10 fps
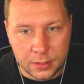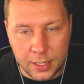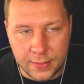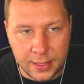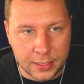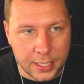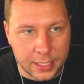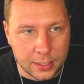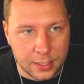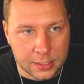and they like
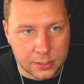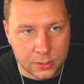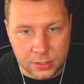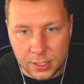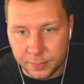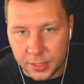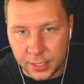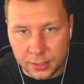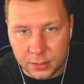kiss or something.